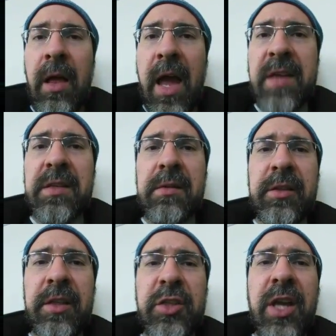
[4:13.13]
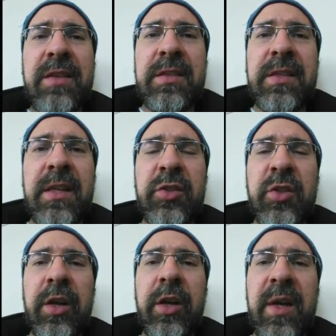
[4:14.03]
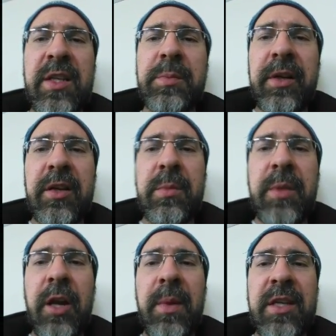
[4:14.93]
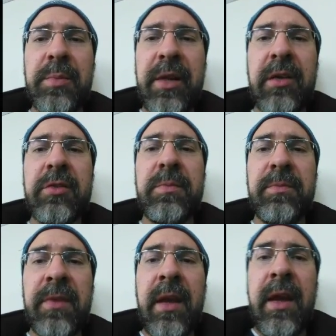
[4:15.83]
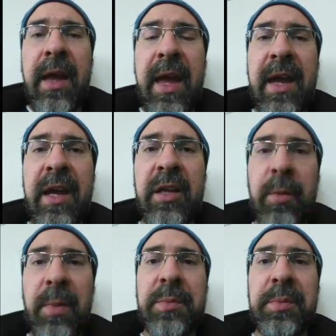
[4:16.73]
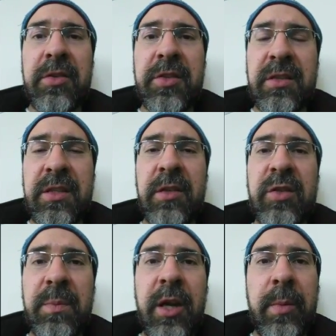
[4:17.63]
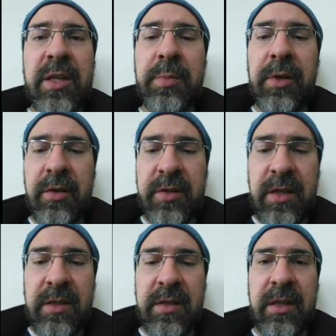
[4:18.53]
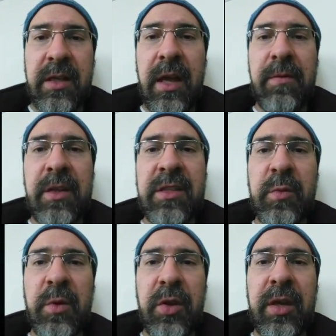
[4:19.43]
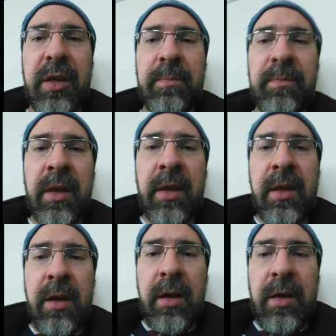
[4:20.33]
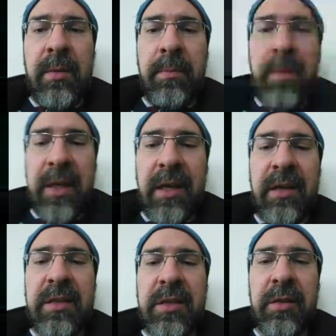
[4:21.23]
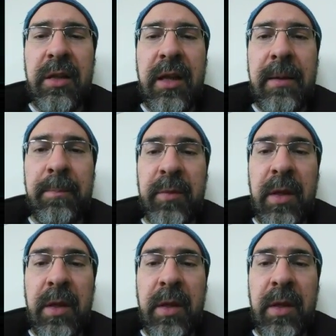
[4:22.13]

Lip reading: as cliche as it sounds, you want your best players to be your best players. And your best players continue to be your best players, as evidenced with MacKinnon still